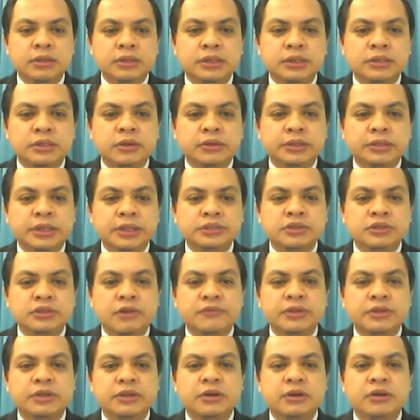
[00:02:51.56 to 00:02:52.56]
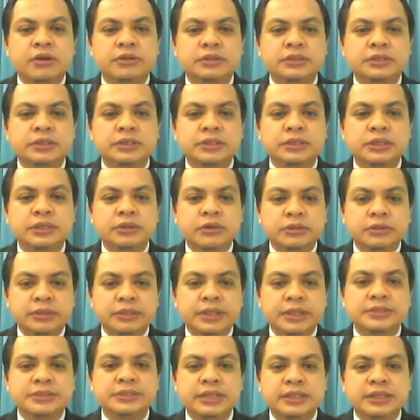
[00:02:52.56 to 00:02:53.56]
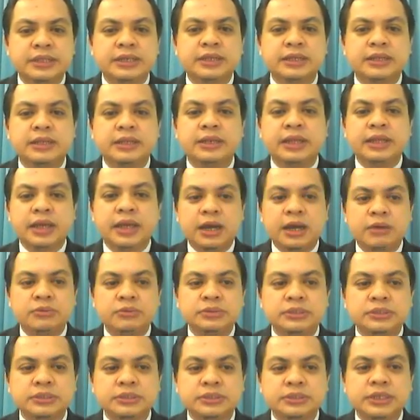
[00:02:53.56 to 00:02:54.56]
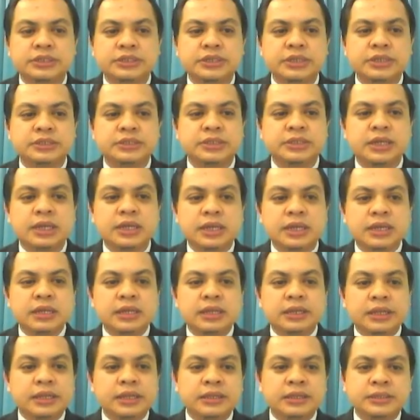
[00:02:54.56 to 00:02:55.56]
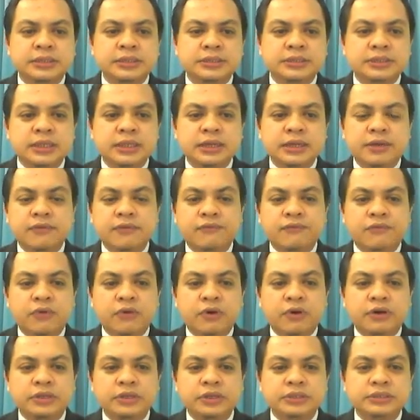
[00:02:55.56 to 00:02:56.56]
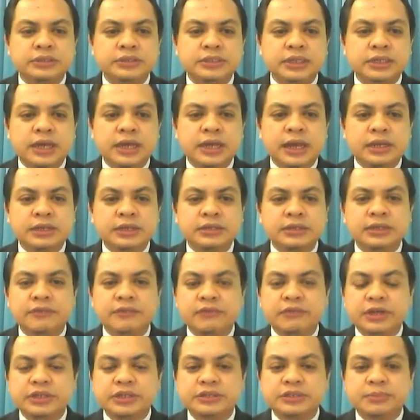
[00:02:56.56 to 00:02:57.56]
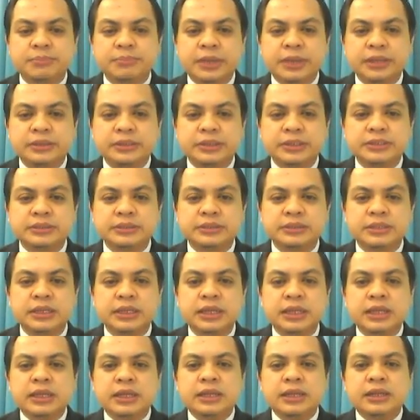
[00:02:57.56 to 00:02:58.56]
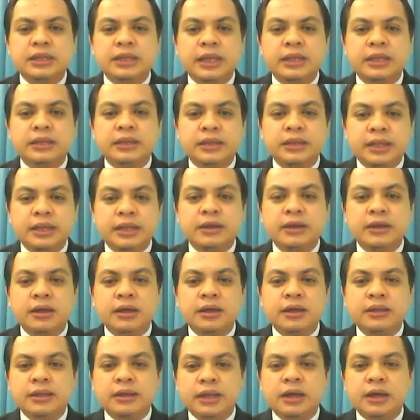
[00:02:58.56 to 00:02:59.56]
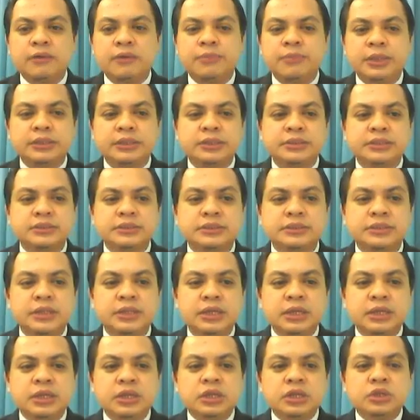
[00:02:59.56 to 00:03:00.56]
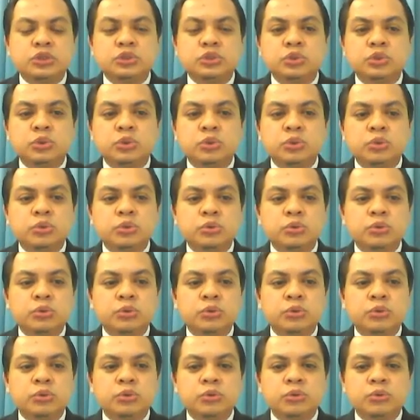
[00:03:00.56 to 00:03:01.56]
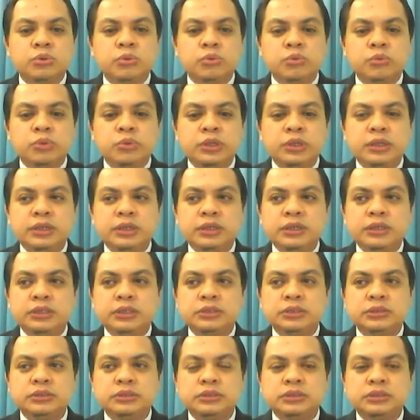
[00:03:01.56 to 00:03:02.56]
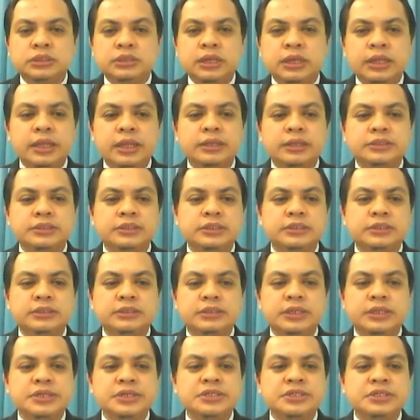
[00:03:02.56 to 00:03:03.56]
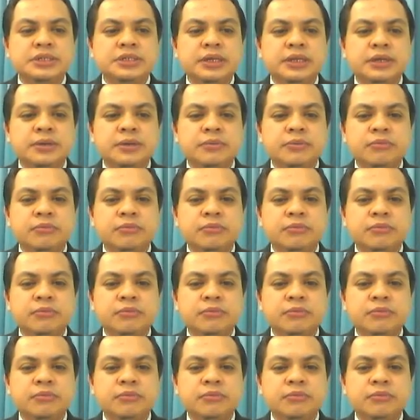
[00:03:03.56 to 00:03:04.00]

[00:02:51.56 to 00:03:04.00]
in context of the contents and layouts, such as links, fonts, color, navigation patterns, and layout patterns. So we select this